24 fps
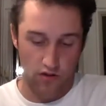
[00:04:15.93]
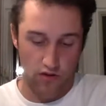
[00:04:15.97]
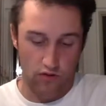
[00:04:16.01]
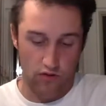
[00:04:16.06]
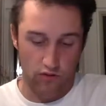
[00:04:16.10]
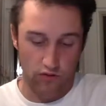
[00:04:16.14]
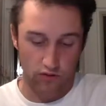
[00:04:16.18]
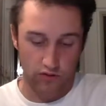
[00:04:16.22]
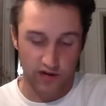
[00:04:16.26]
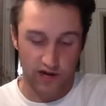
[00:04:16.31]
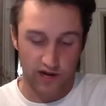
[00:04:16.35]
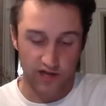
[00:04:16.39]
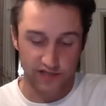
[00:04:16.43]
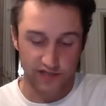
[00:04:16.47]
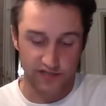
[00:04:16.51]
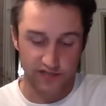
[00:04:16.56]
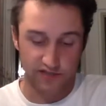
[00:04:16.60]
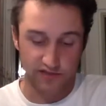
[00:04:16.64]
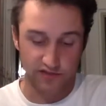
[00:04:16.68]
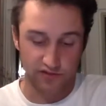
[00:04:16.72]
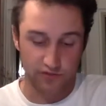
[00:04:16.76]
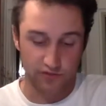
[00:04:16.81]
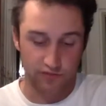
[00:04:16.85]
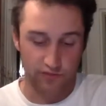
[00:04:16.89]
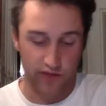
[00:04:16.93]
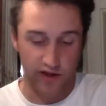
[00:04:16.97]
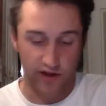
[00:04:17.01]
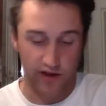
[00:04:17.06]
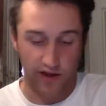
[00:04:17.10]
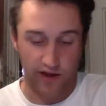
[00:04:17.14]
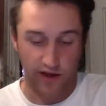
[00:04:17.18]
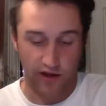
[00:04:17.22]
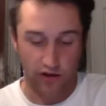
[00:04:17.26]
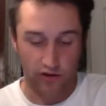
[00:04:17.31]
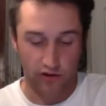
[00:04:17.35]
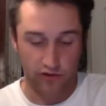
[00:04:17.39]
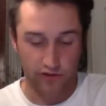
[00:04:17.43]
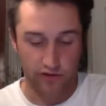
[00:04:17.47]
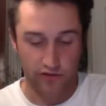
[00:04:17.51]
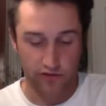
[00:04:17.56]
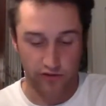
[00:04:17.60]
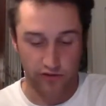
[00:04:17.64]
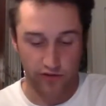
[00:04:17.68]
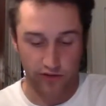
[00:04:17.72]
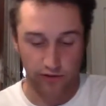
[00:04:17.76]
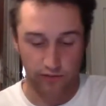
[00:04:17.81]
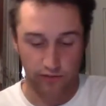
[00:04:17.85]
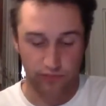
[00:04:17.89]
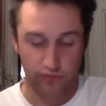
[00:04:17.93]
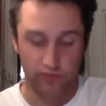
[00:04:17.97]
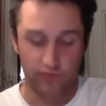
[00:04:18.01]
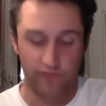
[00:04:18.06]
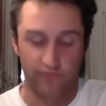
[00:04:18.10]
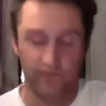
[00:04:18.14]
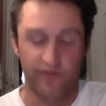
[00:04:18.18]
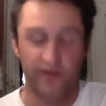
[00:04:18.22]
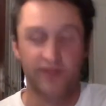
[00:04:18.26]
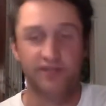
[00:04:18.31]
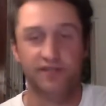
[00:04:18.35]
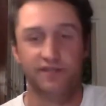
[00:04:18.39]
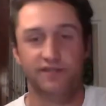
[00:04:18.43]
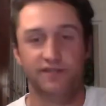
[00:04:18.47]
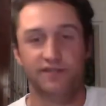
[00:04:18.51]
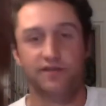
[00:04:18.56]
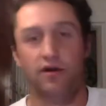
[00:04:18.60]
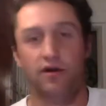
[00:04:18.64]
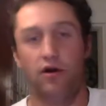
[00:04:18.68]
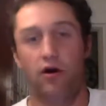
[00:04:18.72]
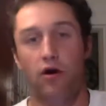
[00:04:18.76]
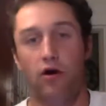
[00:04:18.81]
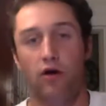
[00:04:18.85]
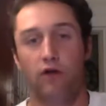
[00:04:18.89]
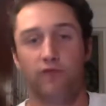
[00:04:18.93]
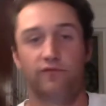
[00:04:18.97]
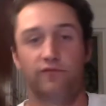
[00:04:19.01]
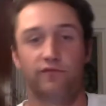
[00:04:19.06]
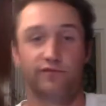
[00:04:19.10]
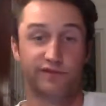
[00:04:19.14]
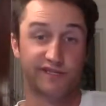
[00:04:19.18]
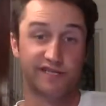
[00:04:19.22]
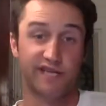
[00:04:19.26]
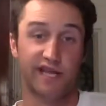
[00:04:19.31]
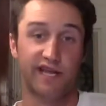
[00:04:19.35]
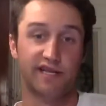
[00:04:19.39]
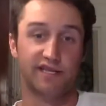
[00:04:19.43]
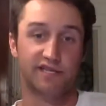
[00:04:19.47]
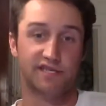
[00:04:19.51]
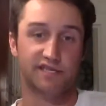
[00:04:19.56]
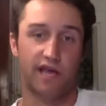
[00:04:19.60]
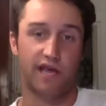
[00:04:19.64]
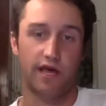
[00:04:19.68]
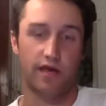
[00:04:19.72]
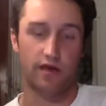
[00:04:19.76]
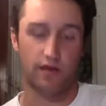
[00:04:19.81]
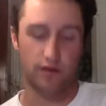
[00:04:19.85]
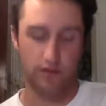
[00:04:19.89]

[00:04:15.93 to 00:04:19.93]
or constitutional mandate, although the legal prohibitions are from state to state.